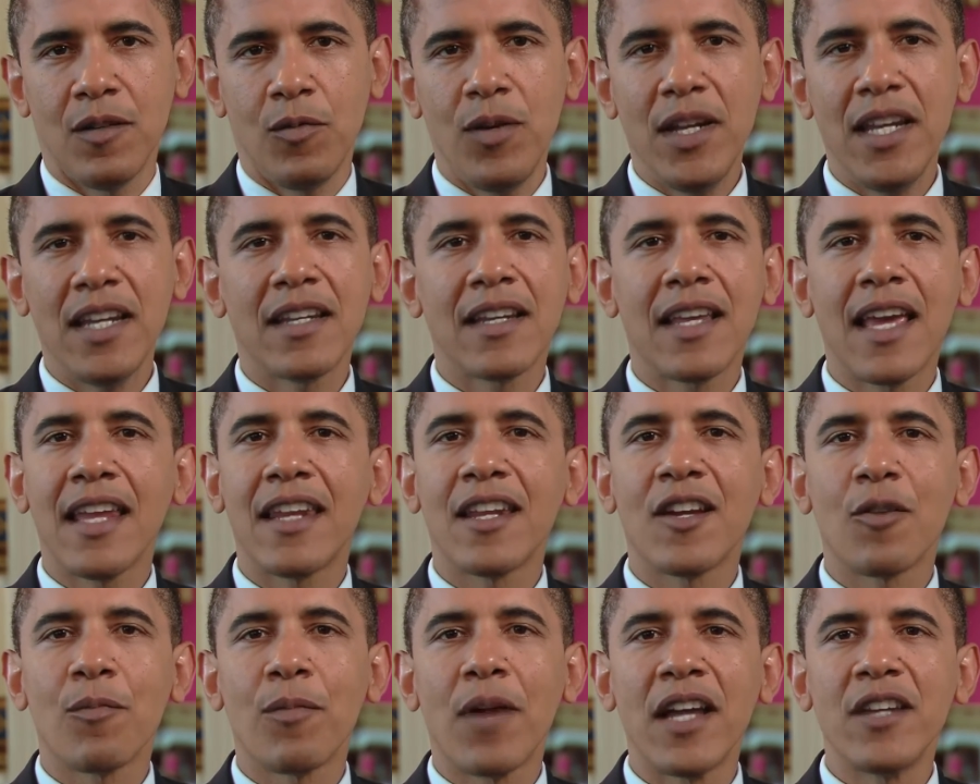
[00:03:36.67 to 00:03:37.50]
We didn't get
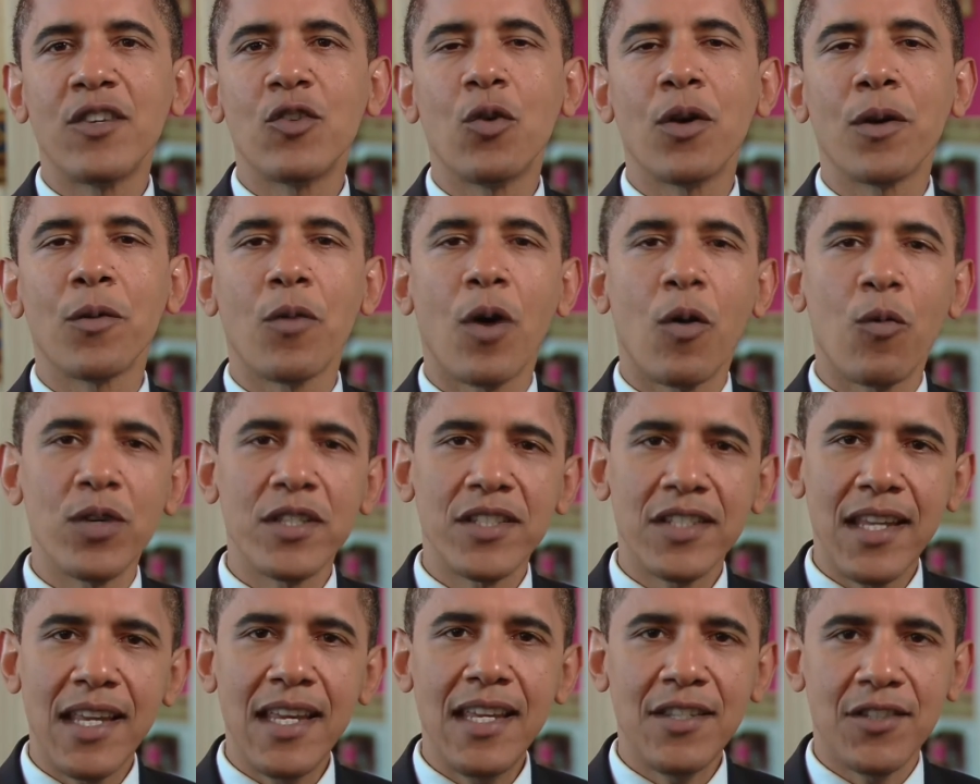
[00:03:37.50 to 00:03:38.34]
here by doing what
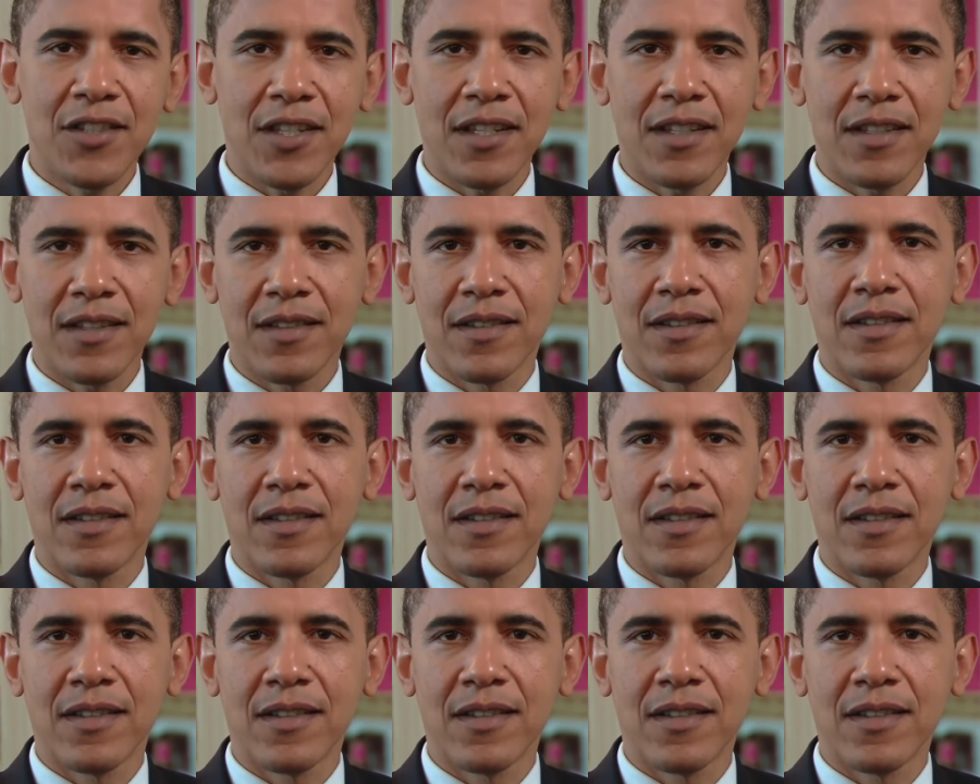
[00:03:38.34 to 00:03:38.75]
was easy.